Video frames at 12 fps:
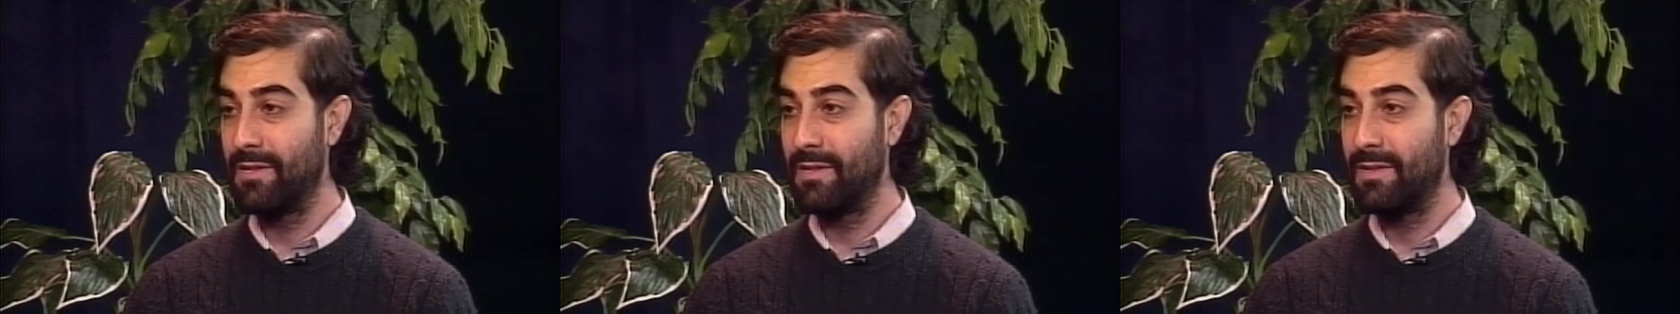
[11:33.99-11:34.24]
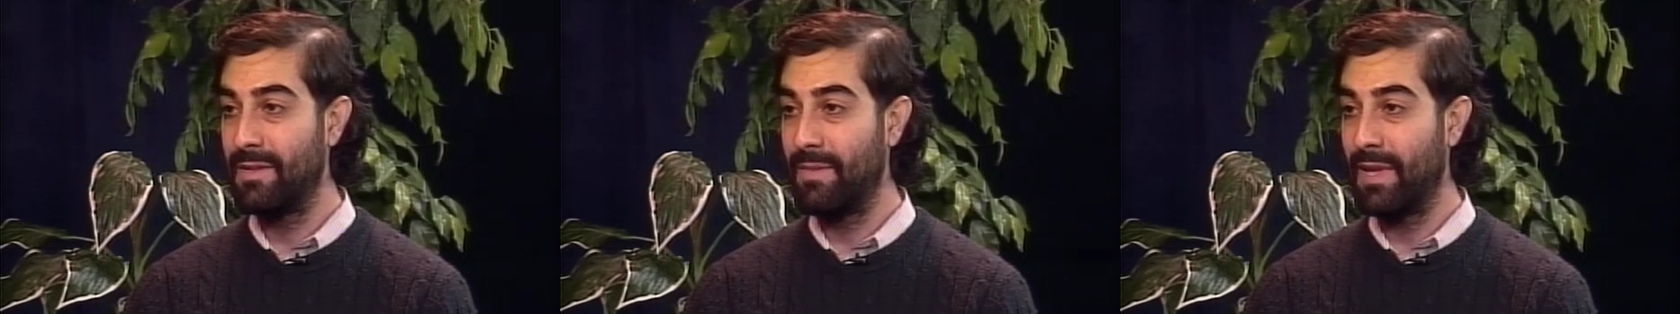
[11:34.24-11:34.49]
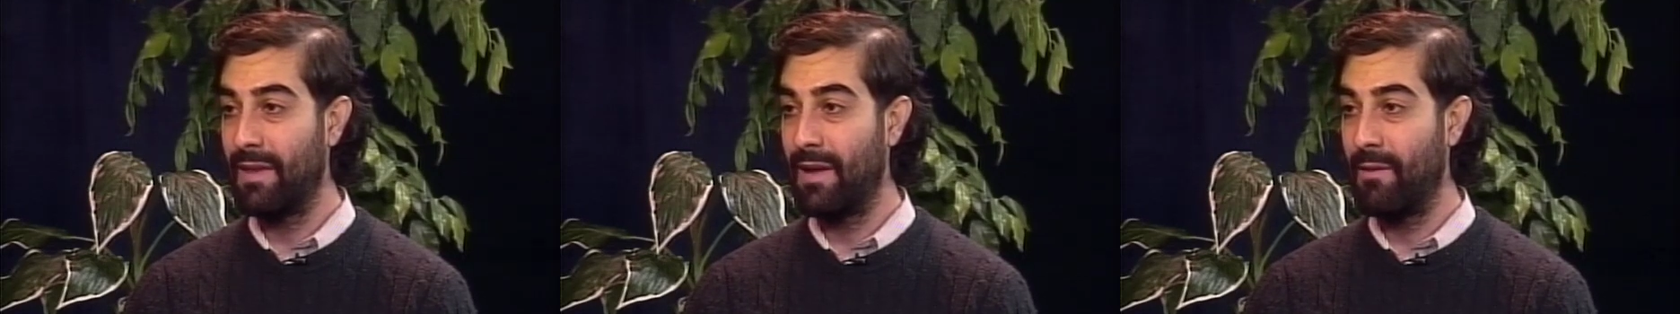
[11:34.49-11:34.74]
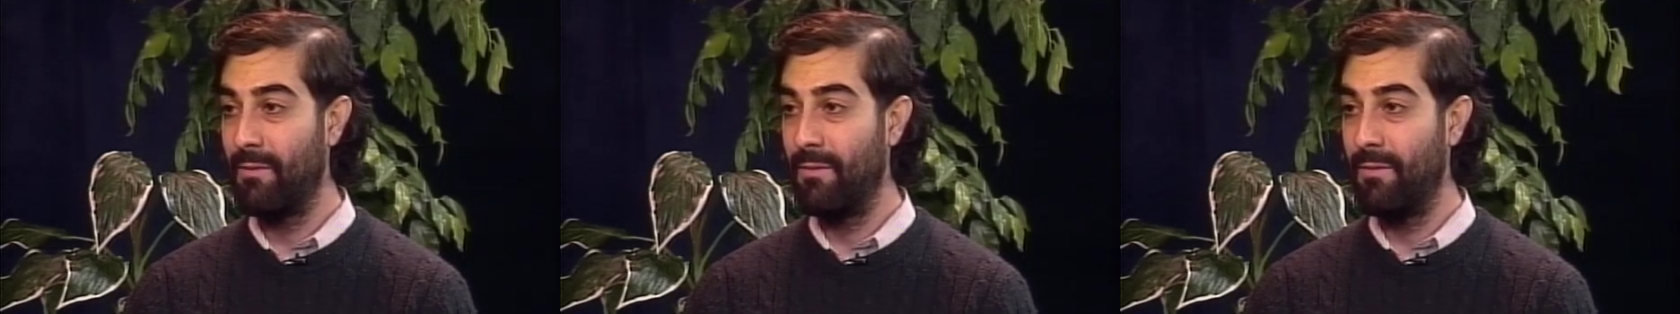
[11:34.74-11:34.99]
something
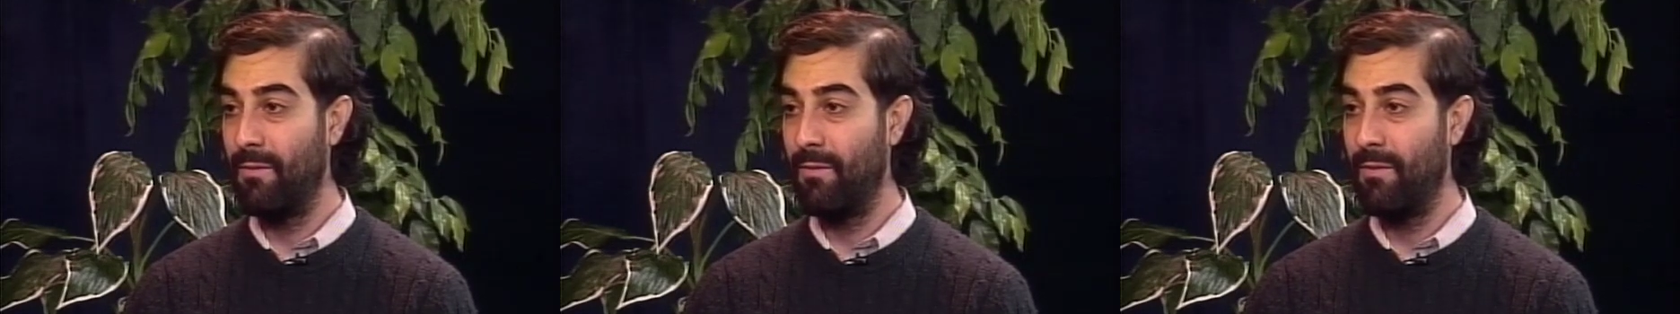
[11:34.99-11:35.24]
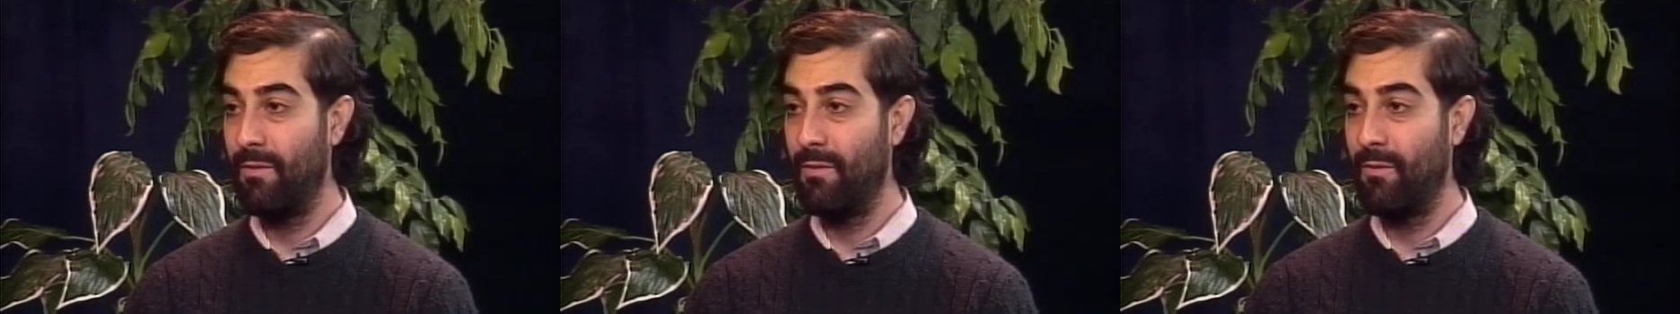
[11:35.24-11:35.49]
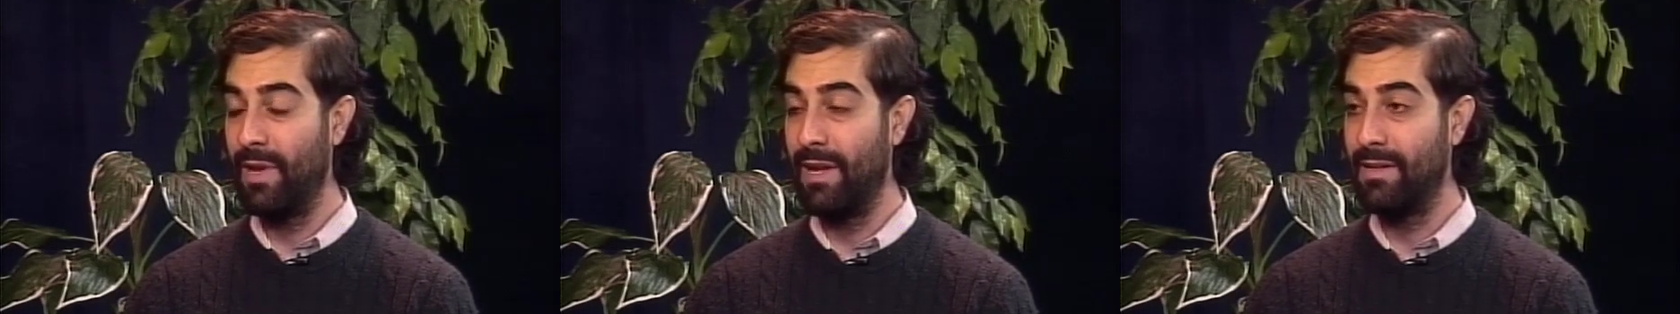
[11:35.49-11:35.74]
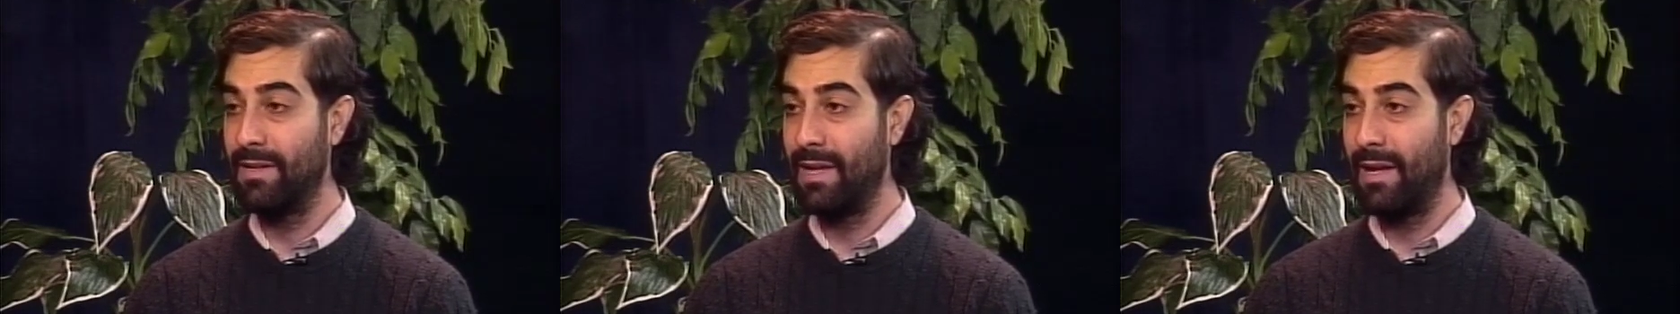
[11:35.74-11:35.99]
that we
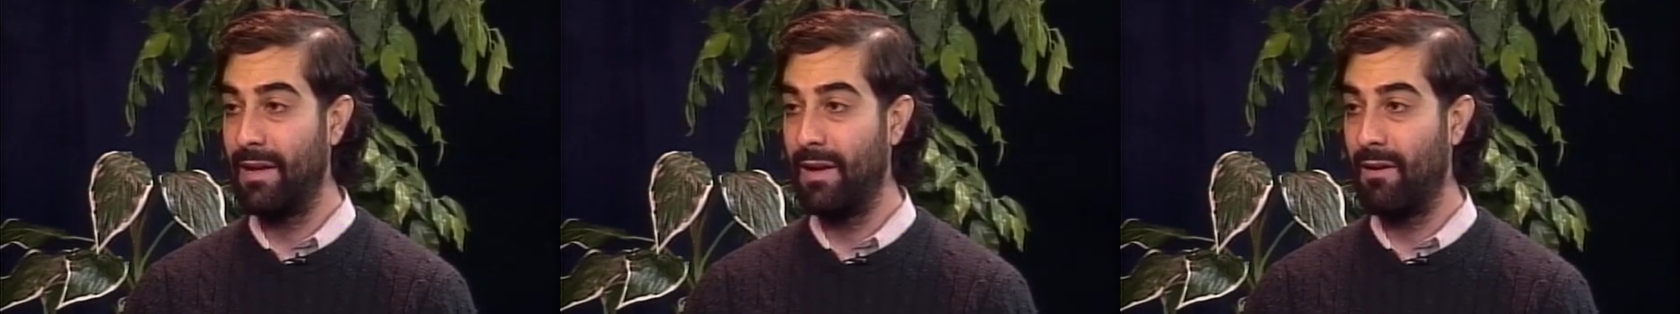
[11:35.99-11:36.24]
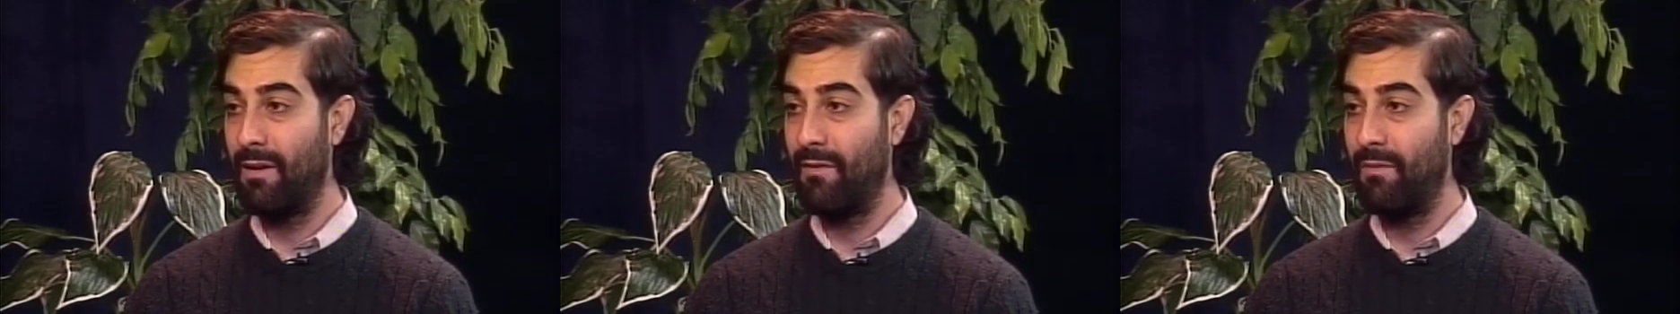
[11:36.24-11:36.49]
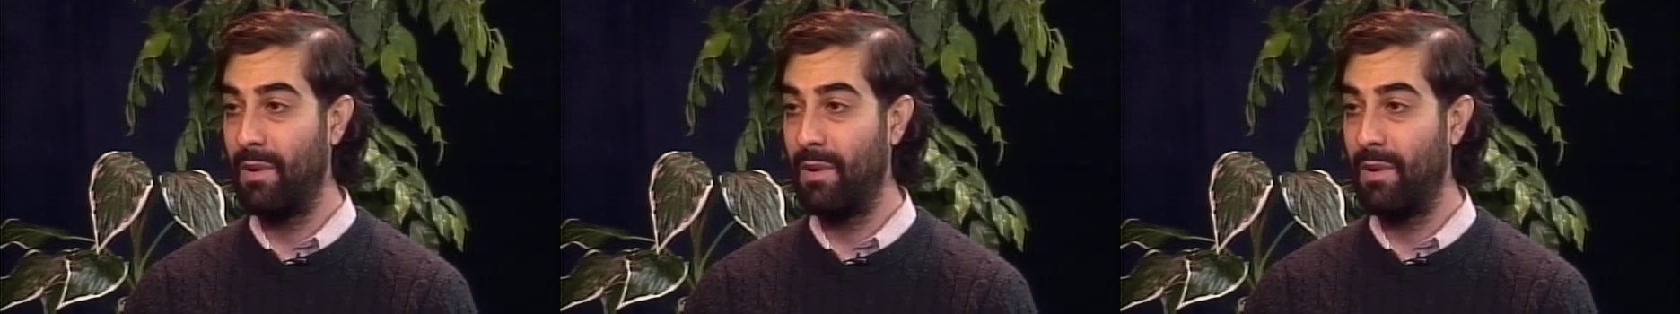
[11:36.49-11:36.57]
need to take care of.